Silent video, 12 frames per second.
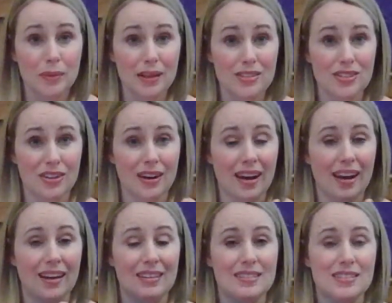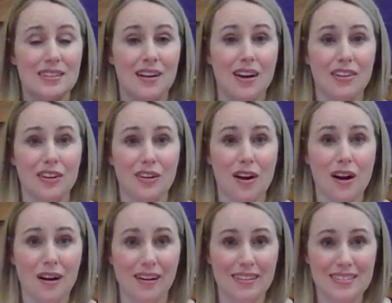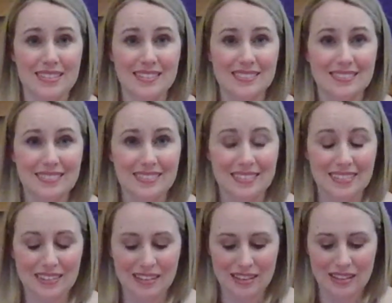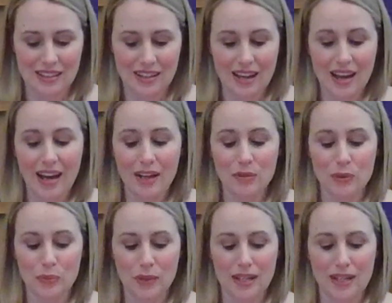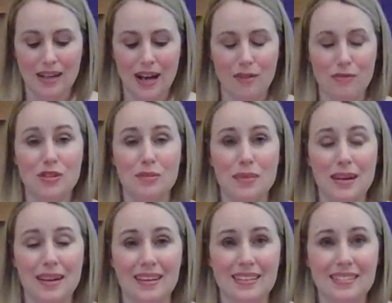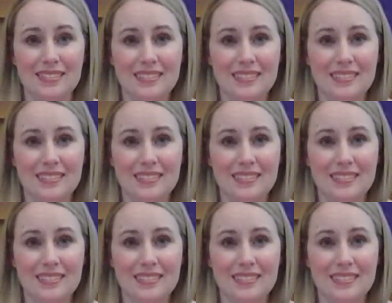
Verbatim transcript: Place your hands on your heart and repeat after me.